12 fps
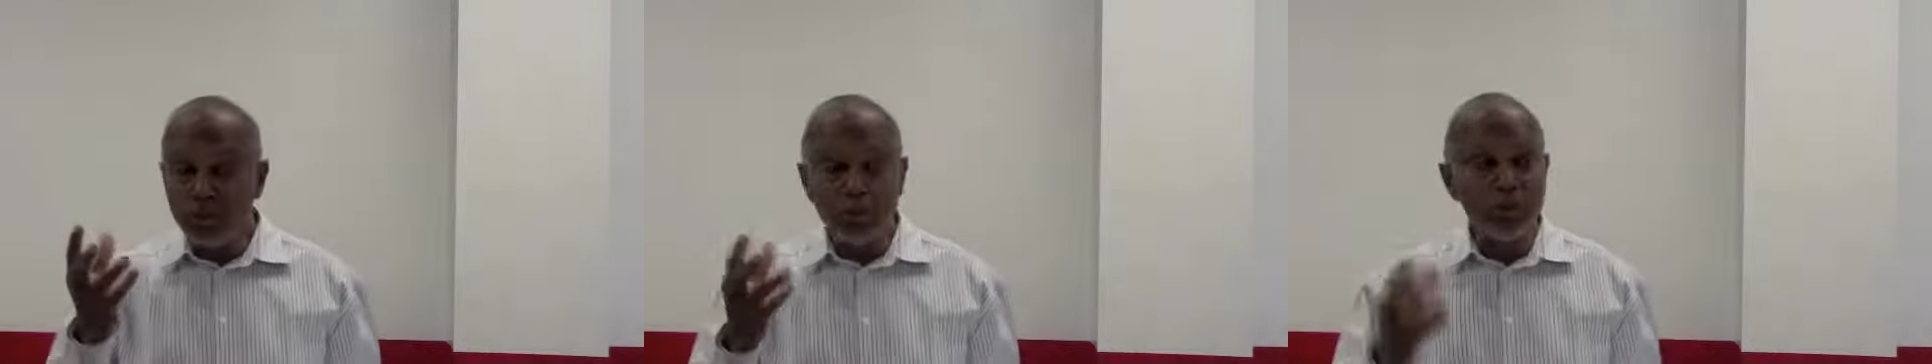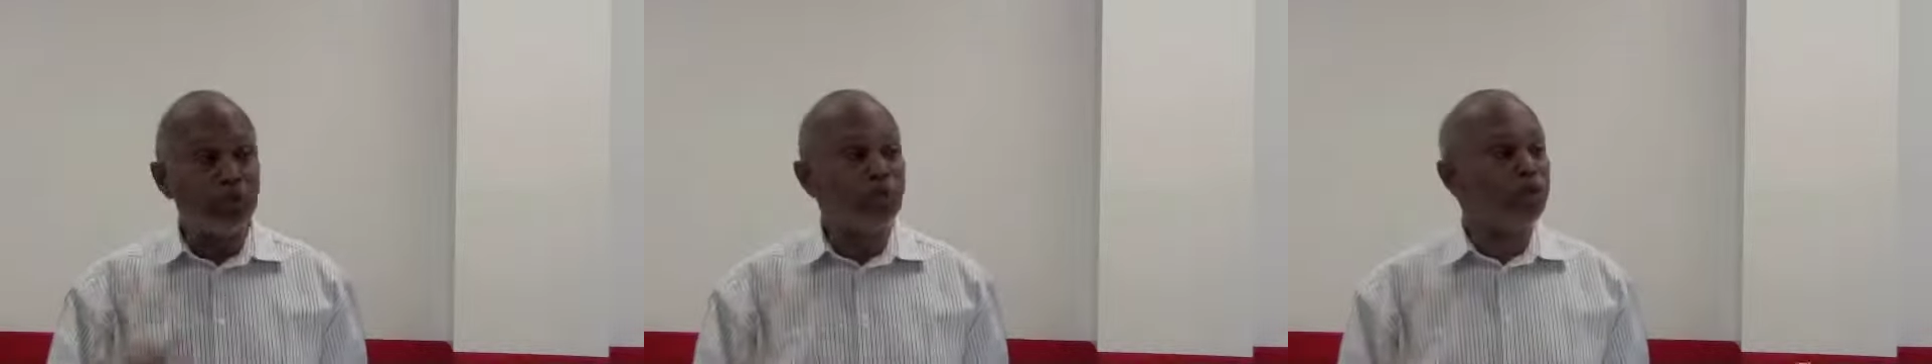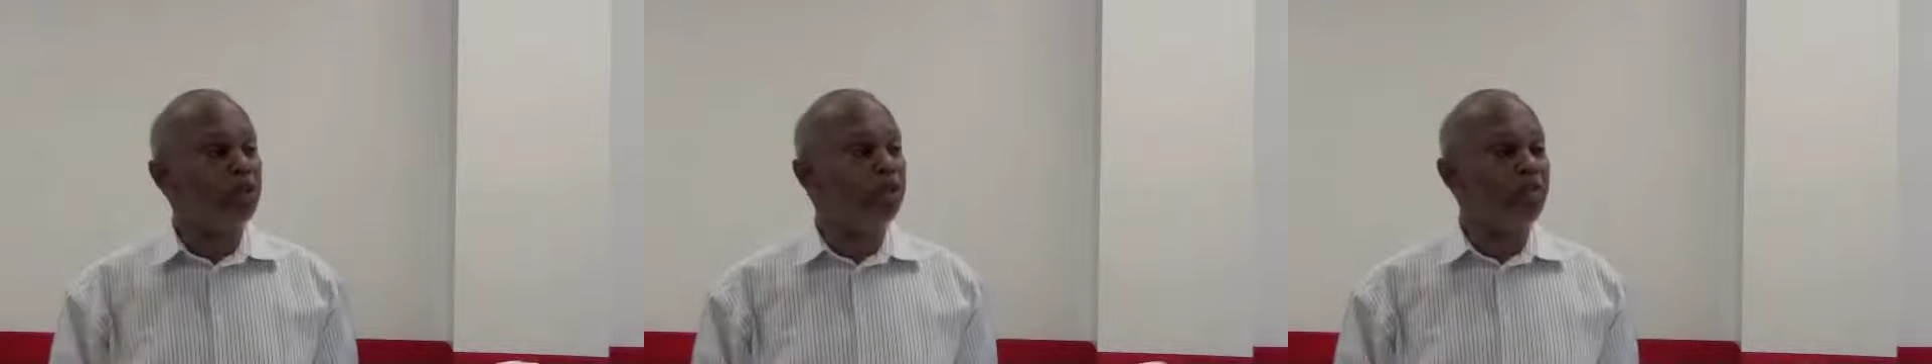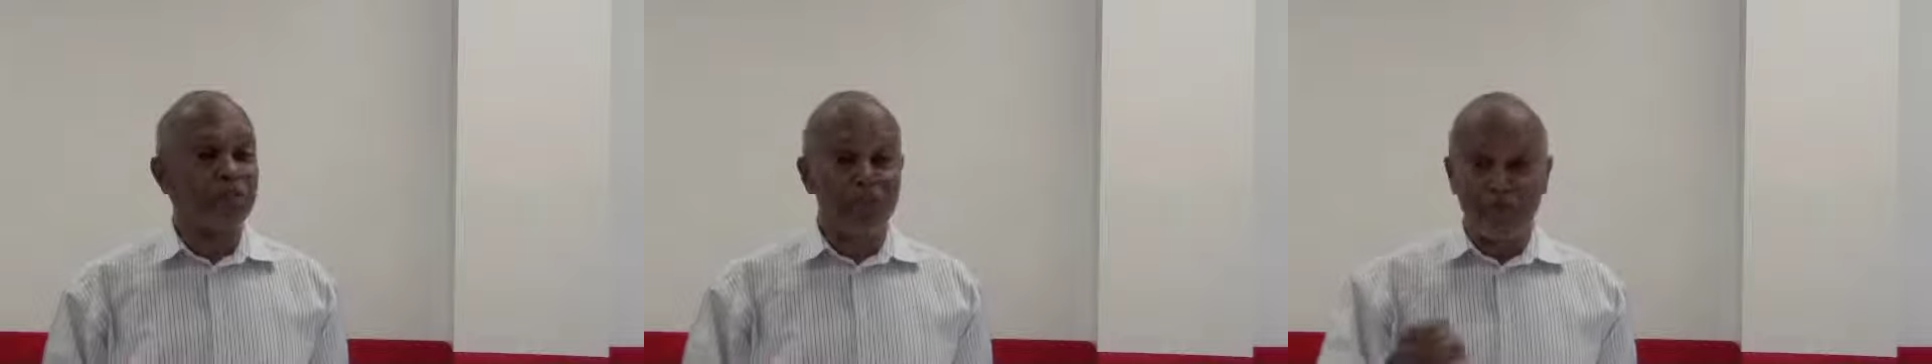you to
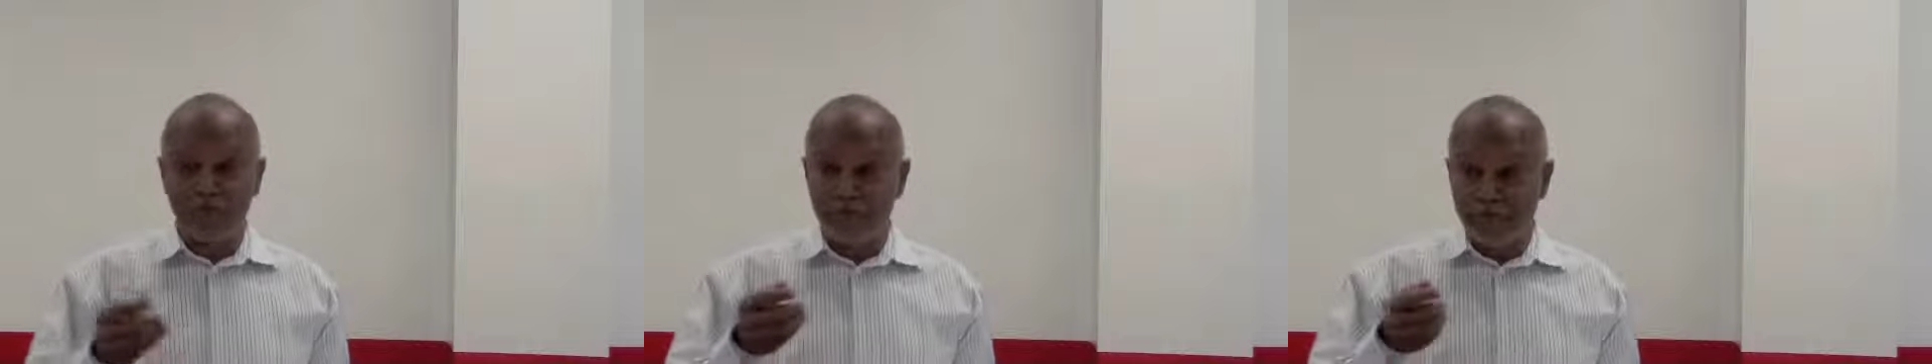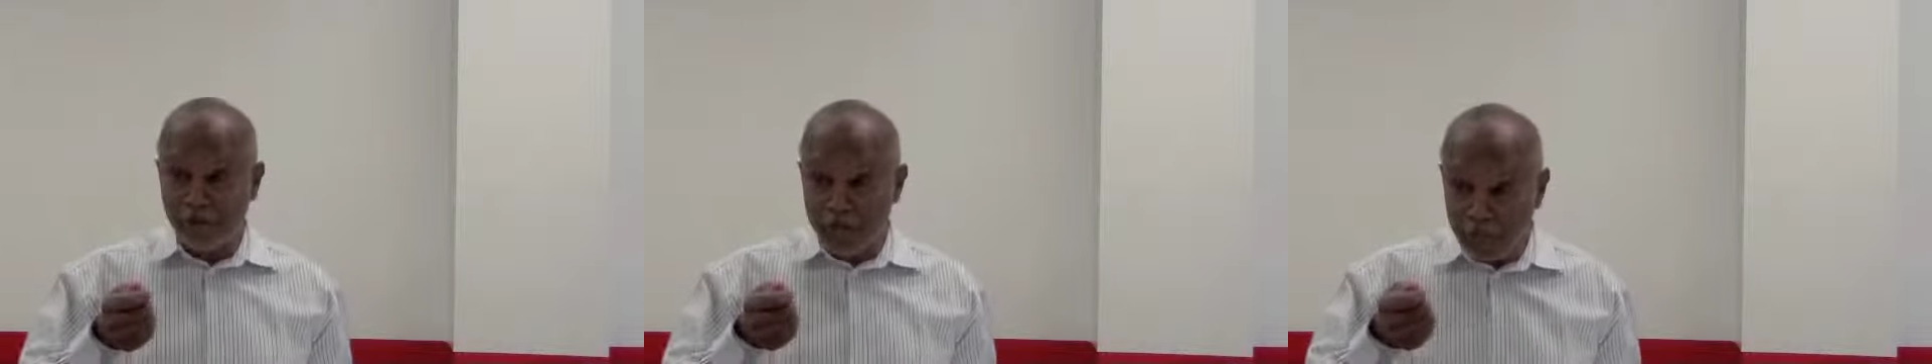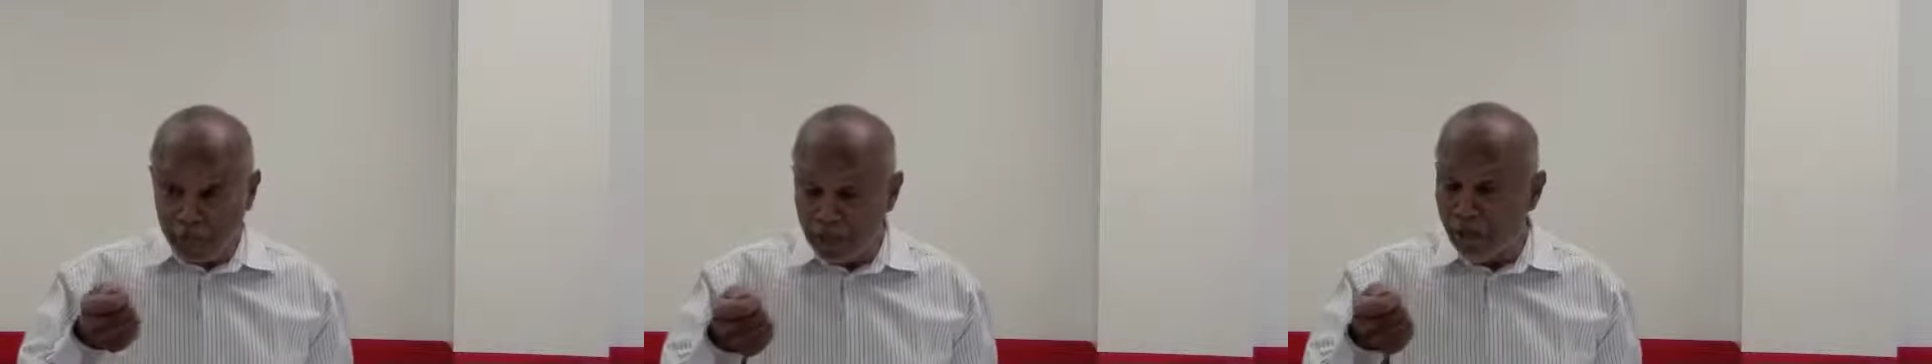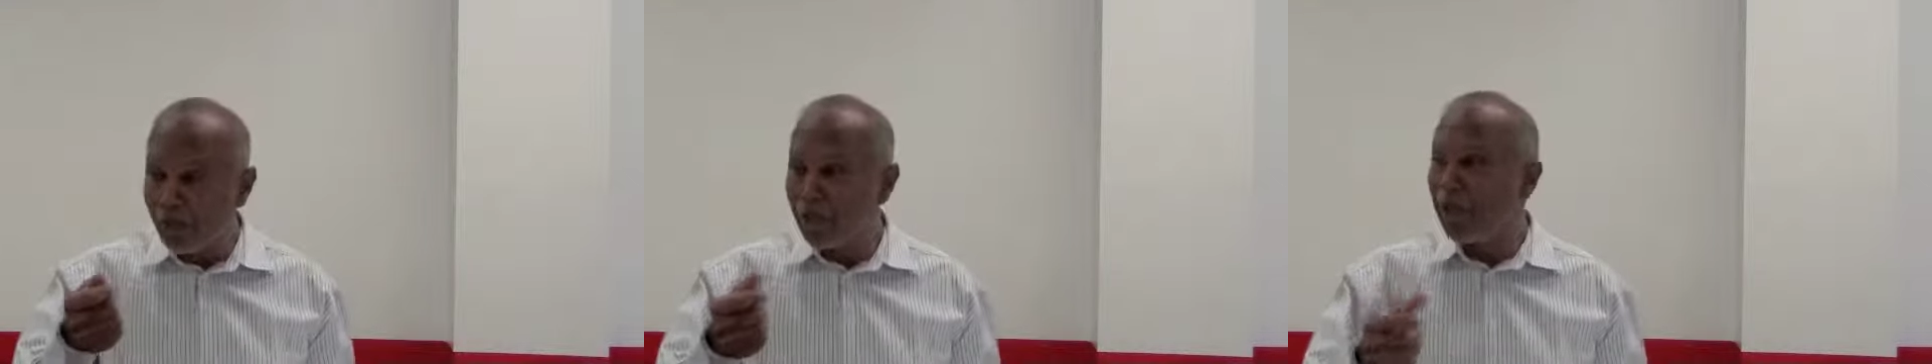develop
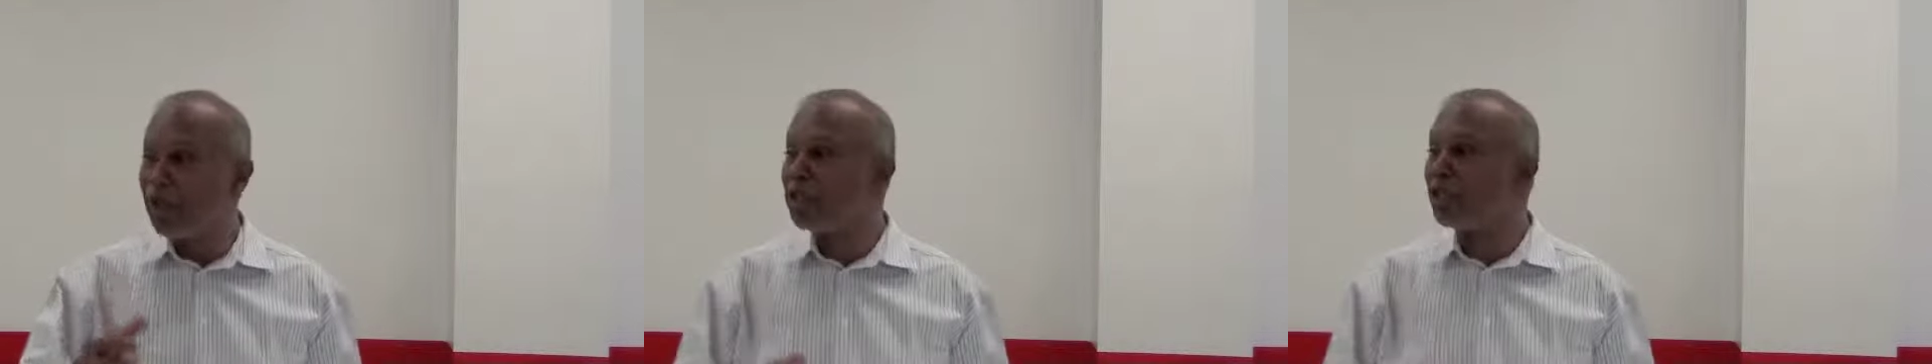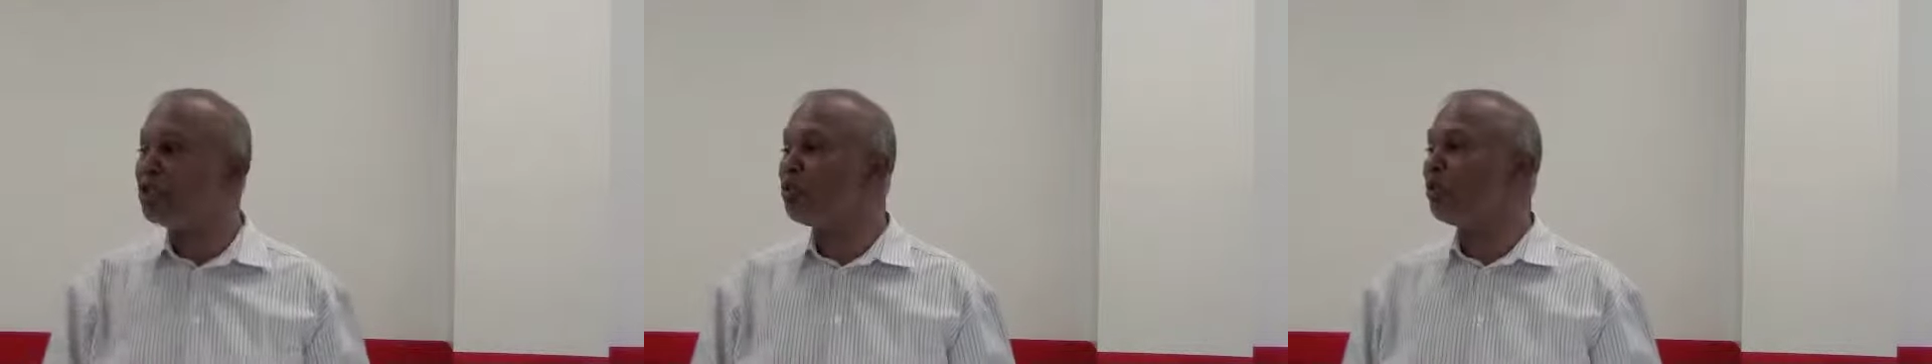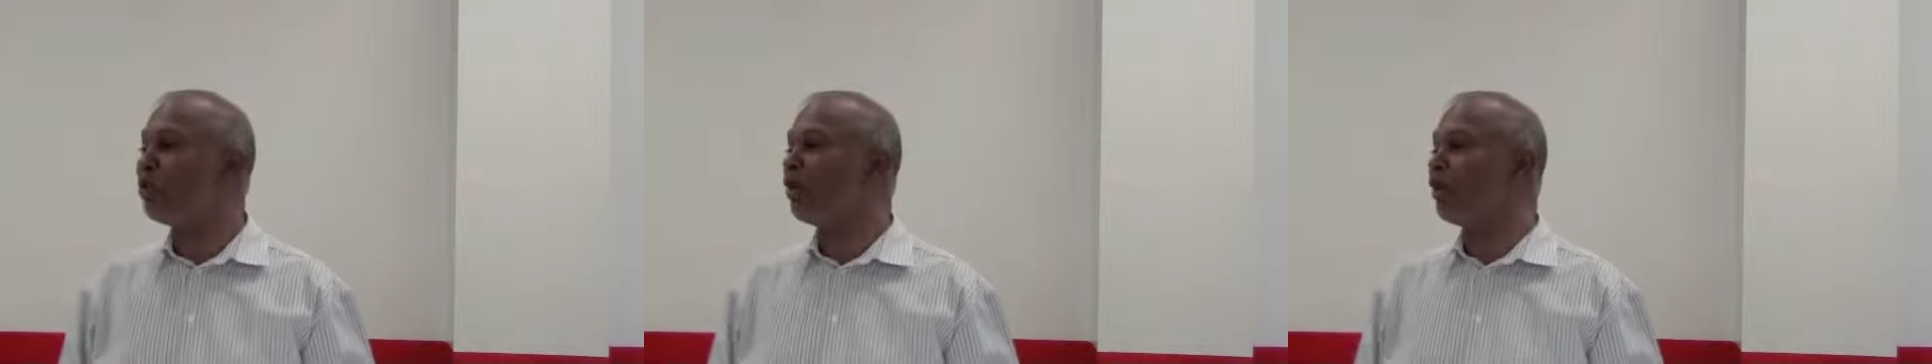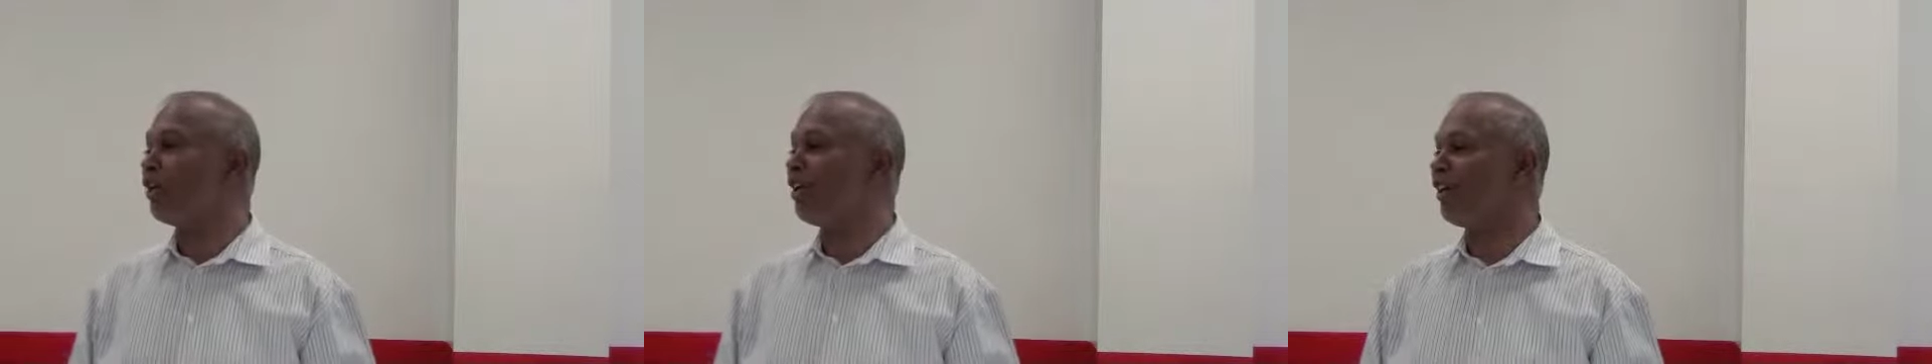friendly relations with
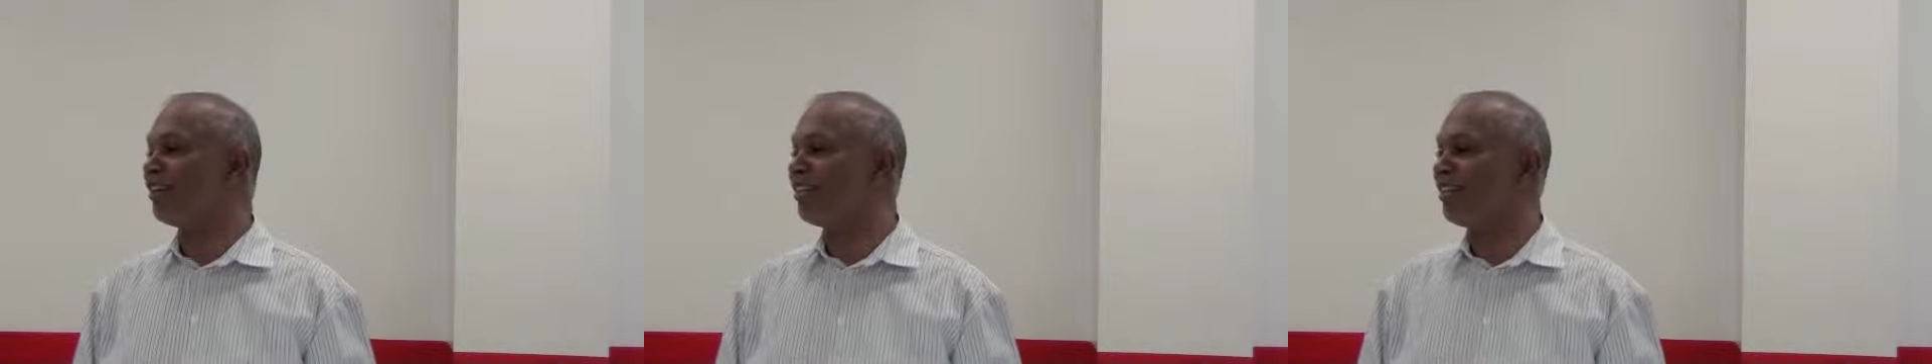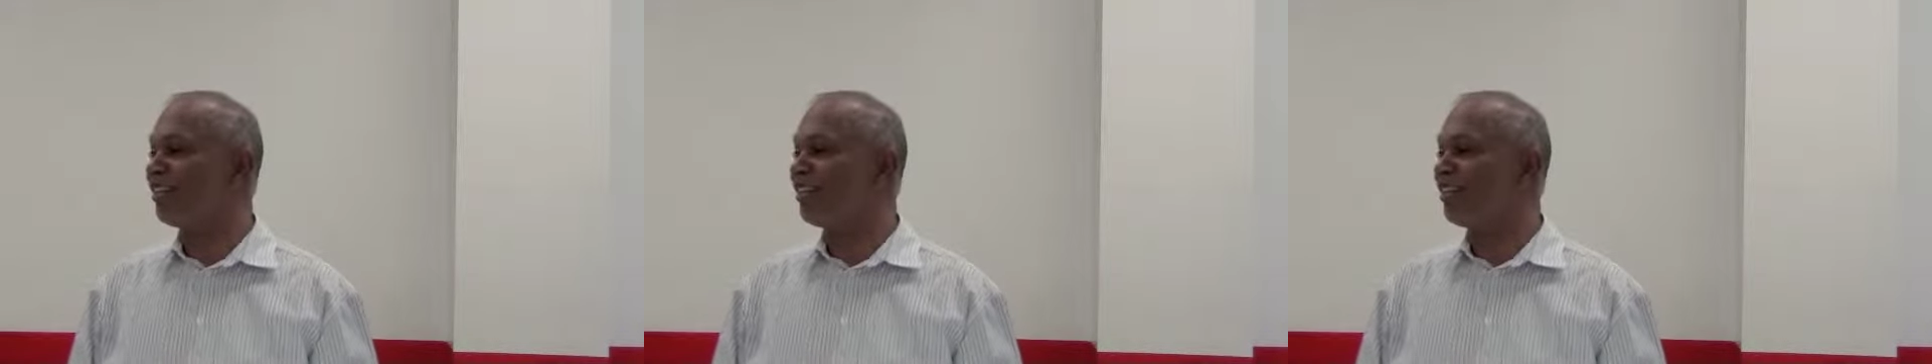one another.